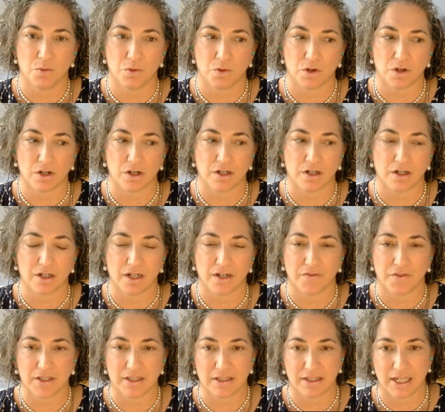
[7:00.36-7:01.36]
or
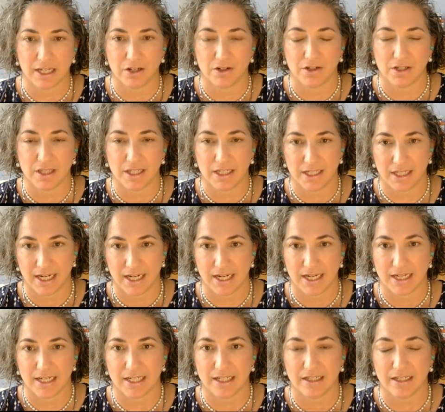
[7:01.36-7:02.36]
if it's later in the
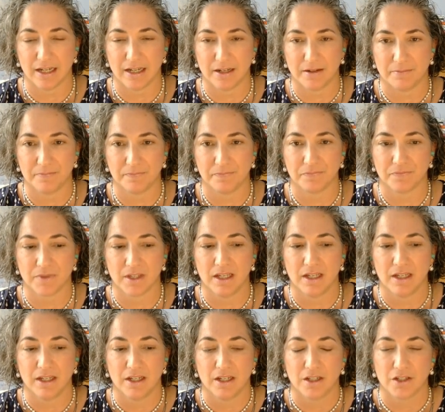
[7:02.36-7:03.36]
day,
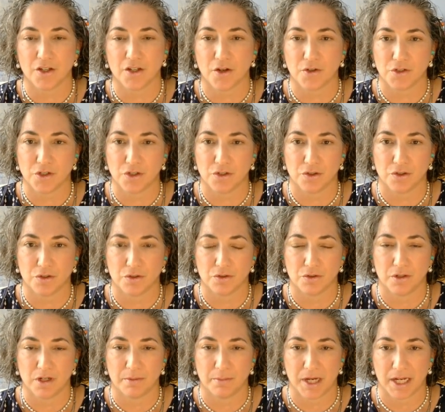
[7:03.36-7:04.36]
go
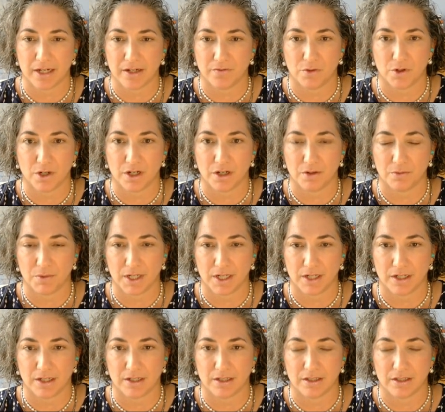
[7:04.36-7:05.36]
to a body of water
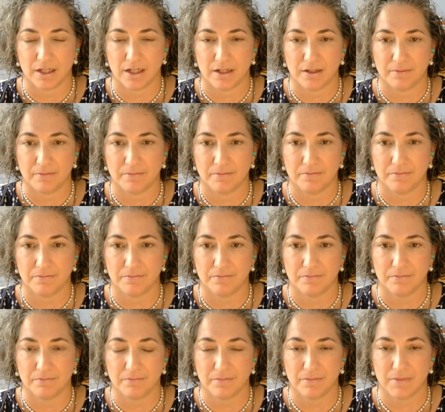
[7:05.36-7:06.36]
where
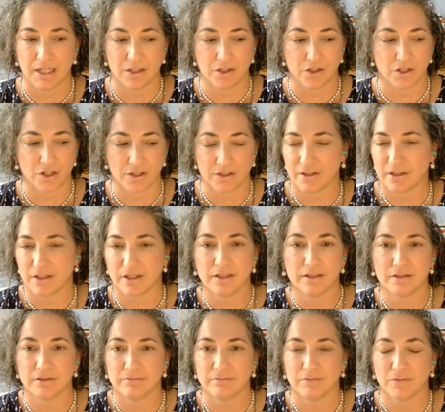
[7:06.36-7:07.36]
it's just
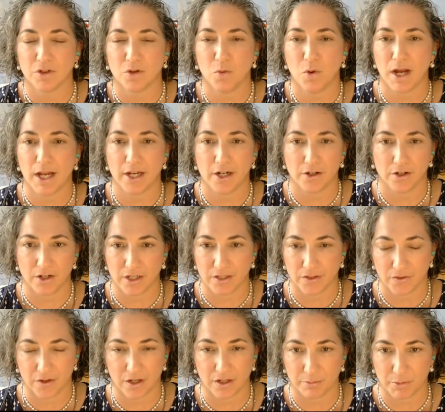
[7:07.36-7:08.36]
quieter
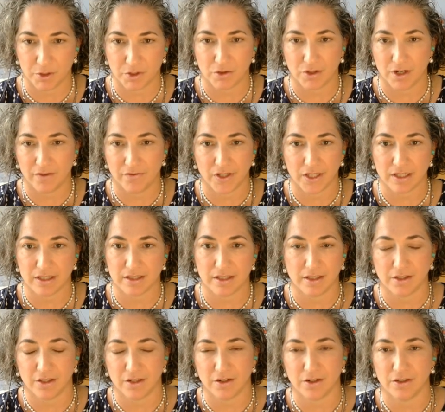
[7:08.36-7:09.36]
as far as boat traffic is
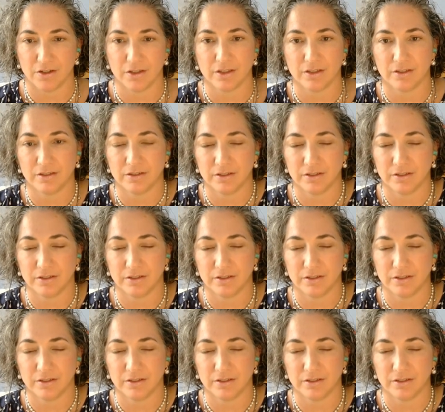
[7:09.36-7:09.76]
concerned.